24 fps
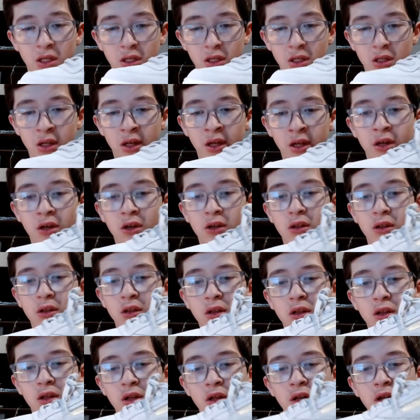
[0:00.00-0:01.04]
Like,
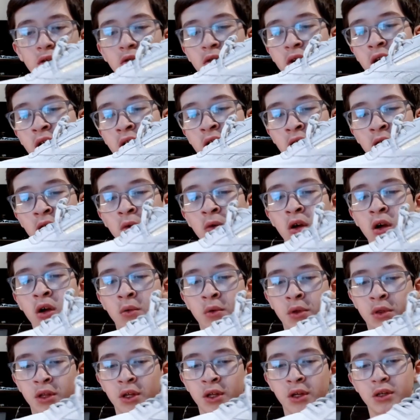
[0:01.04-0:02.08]
you can't go wrong with
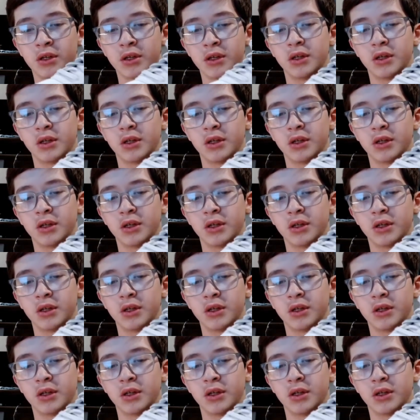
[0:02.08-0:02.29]
this.